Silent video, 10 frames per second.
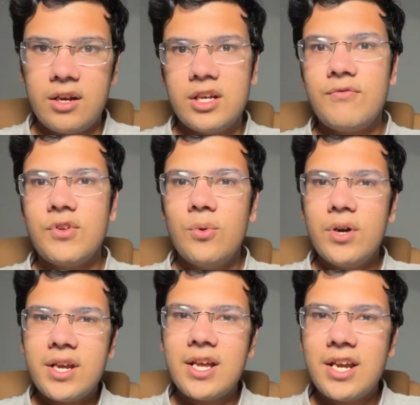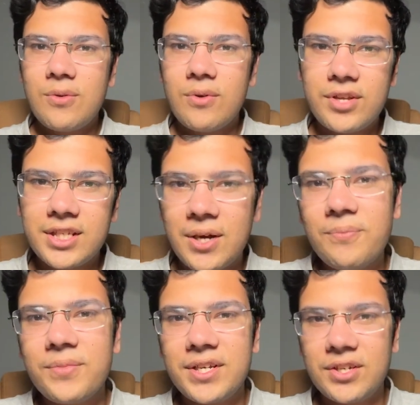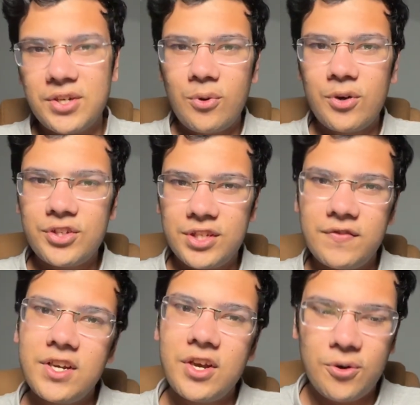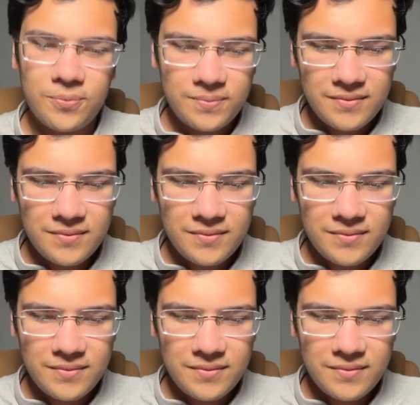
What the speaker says: if you're working at any one of these companies and you're watching this video,